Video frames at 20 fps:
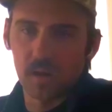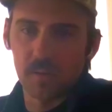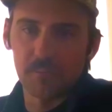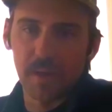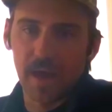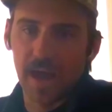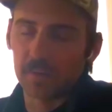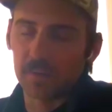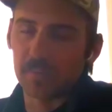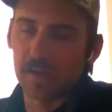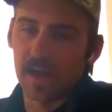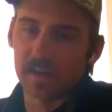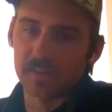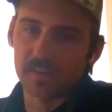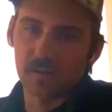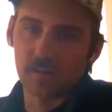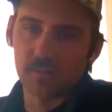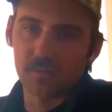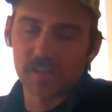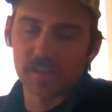a
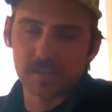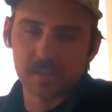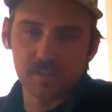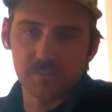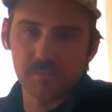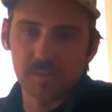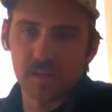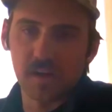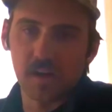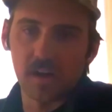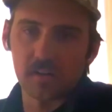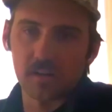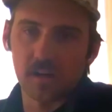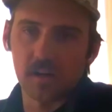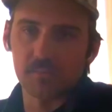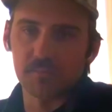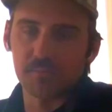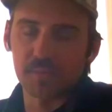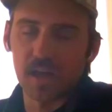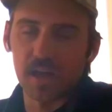backpack that'll basically be
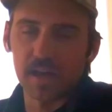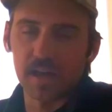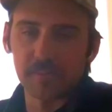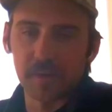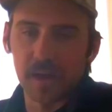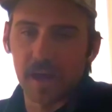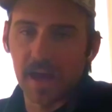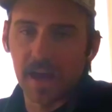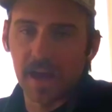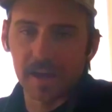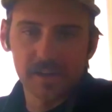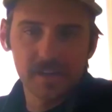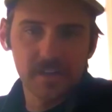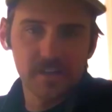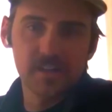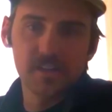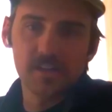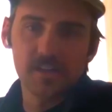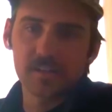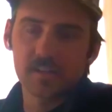our blind bag.
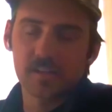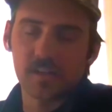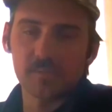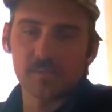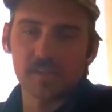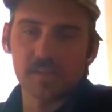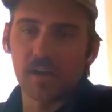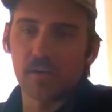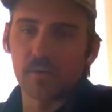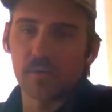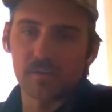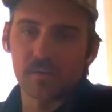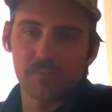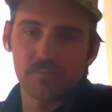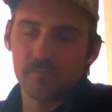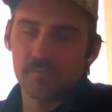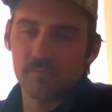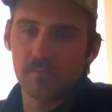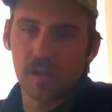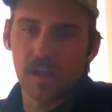Comes out with
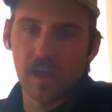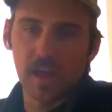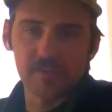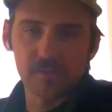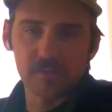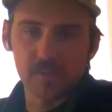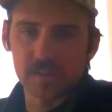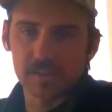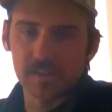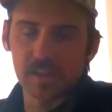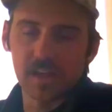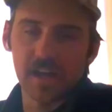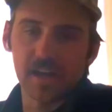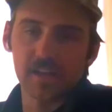everybody's